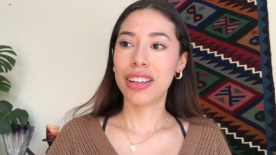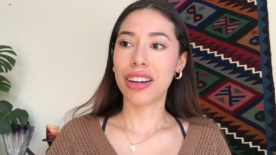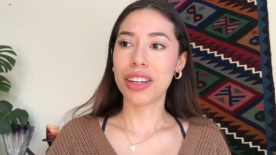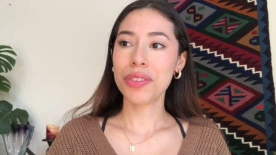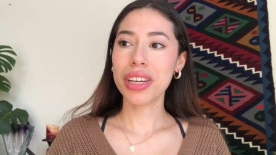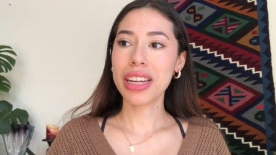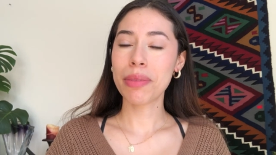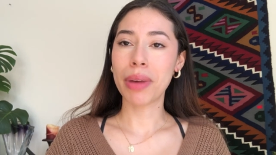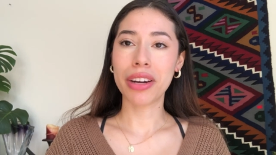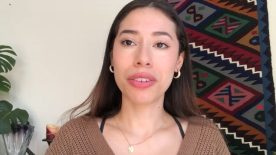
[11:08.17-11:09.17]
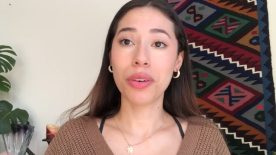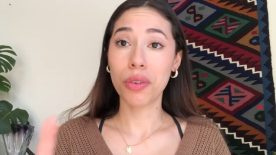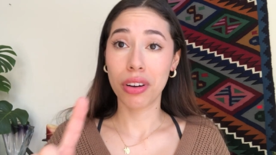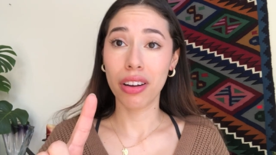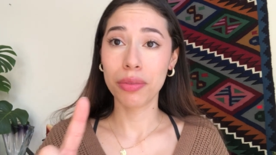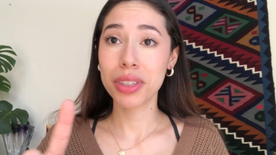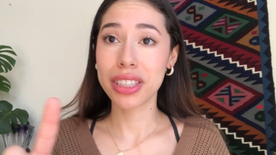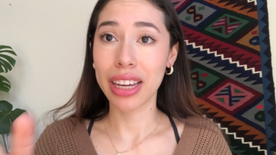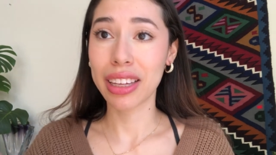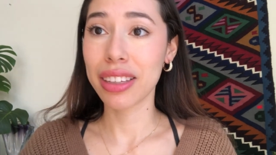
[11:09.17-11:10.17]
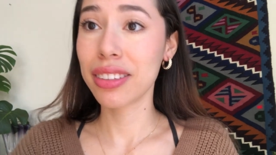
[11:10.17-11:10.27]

Are you eating metal? Hold on one second.